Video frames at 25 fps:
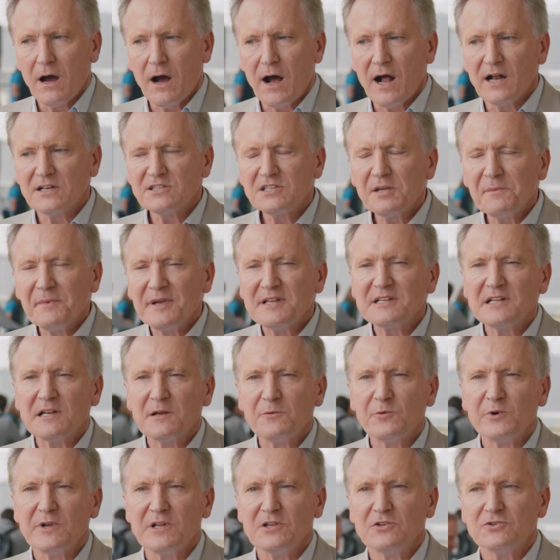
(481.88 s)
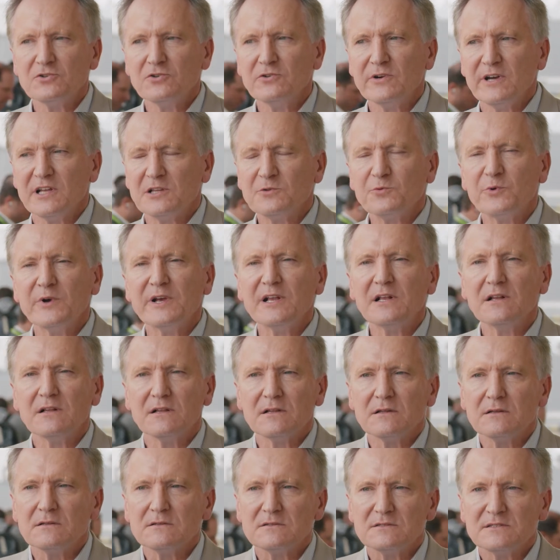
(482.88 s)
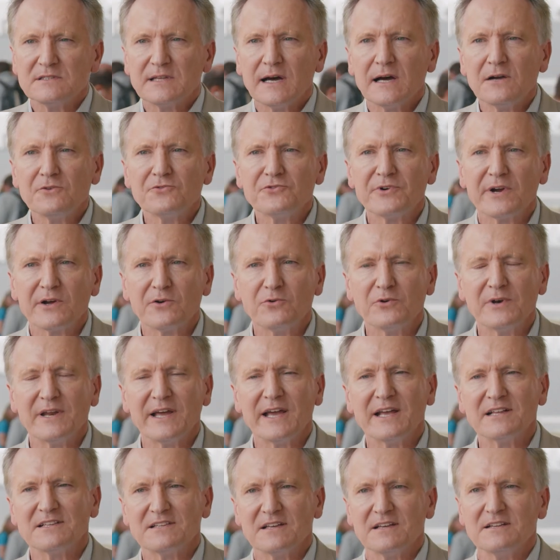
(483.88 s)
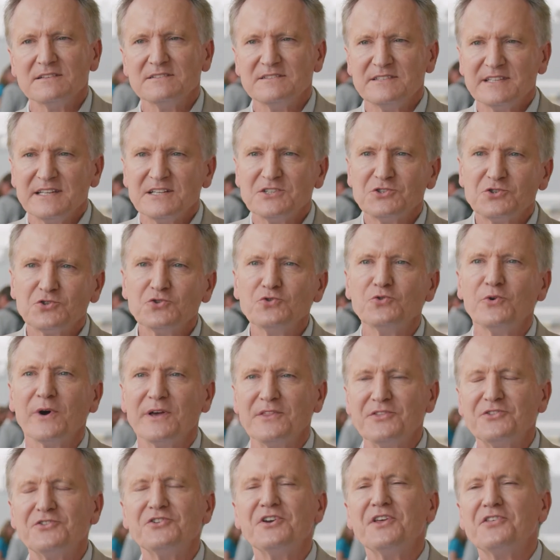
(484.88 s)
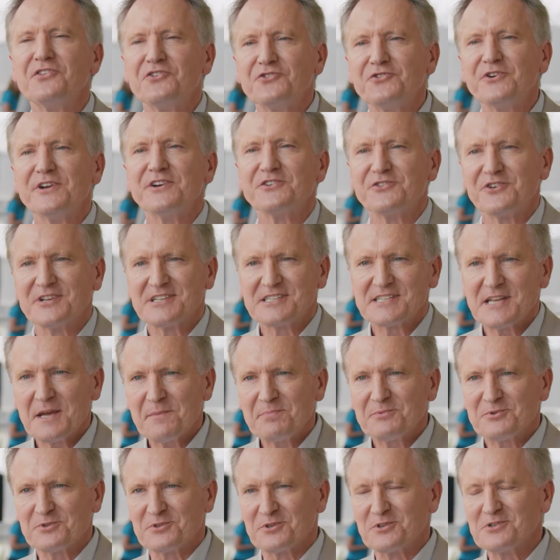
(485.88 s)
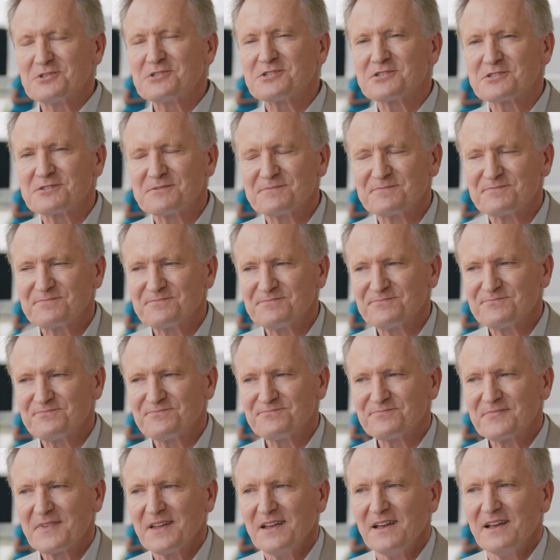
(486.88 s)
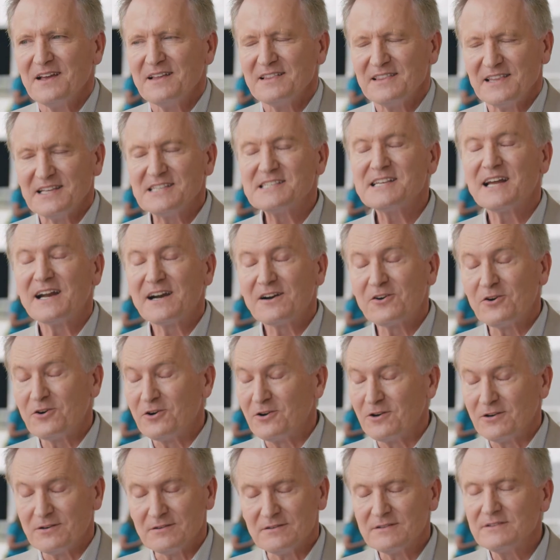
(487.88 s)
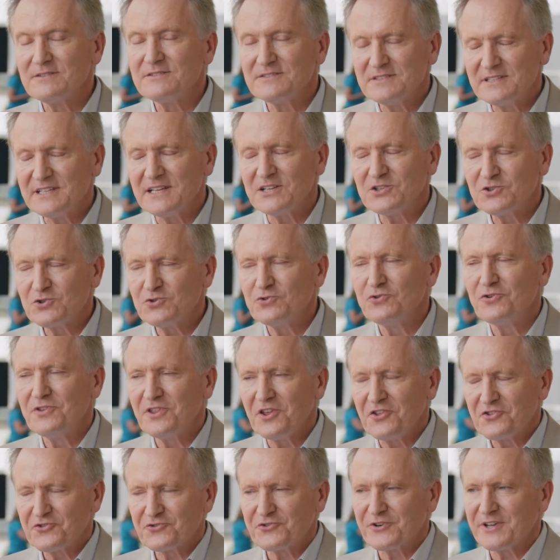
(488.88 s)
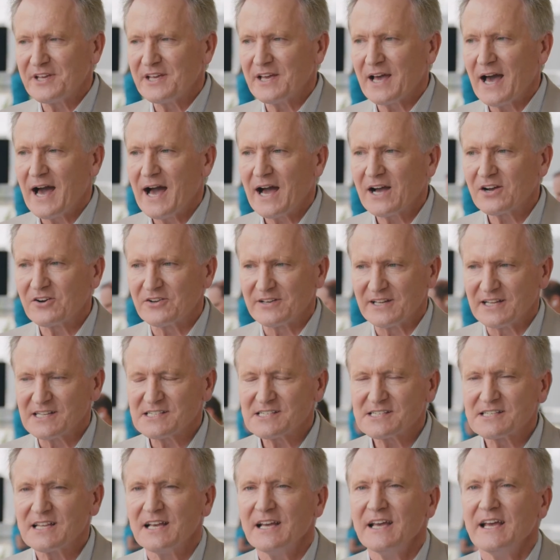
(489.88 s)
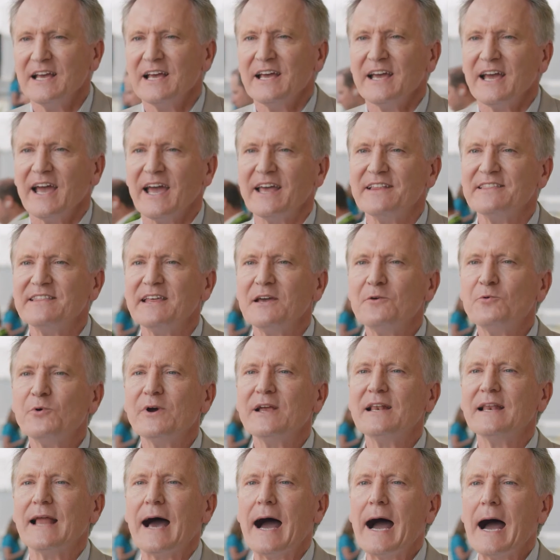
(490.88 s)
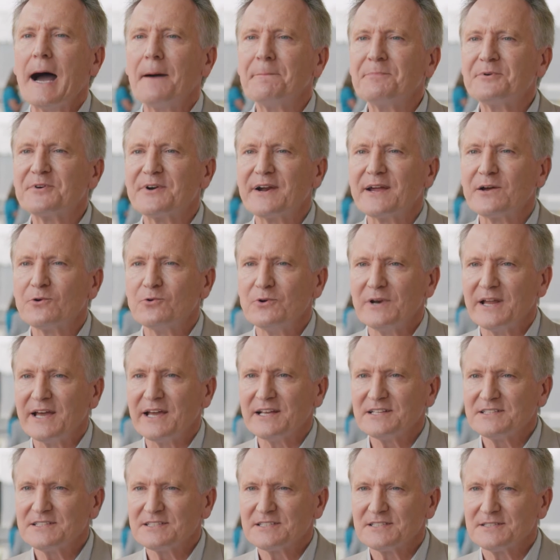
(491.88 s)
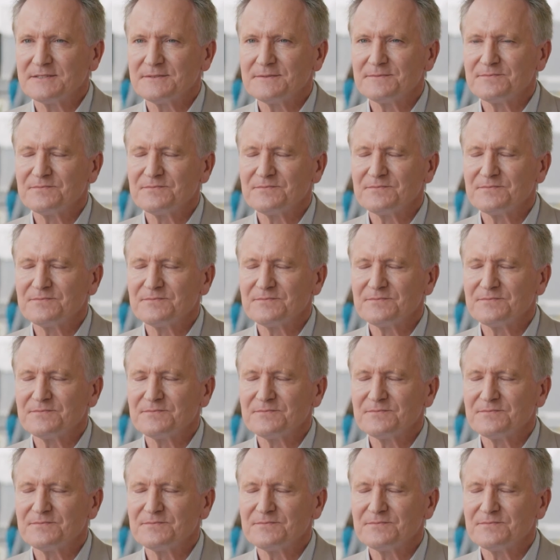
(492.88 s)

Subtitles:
ultimately will do, it will downregulate D2 and D3 receptors. These are all D2, D3 agonists, and they will upregulate